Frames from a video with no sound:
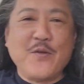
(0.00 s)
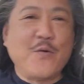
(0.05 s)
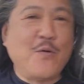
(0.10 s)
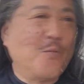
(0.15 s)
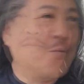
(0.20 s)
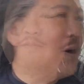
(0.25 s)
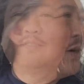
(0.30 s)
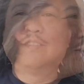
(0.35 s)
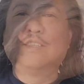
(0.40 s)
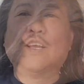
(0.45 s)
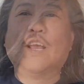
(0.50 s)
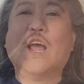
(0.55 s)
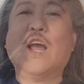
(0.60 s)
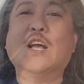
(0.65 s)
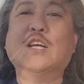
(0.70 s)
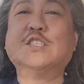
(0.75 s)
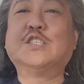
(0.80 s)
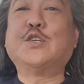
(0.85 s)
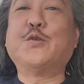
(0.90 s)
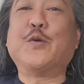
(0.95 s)
Where's my
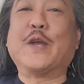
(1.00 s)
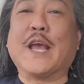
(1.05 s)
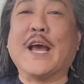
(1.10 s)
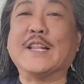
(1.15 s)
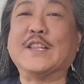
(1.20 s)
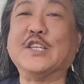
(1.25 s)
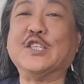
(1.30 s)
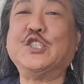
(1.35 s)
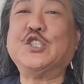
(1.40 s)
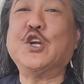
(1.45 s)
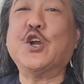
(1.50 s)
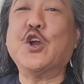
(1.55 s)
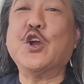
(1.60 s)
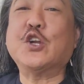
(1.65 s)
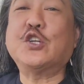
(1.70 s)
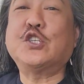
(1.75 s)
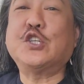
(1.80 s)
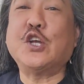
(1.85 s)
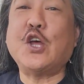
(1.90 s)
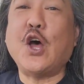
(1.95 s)
coffee? So we got the
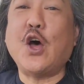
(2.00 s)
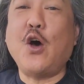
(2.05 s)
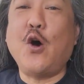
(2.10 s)
shirt.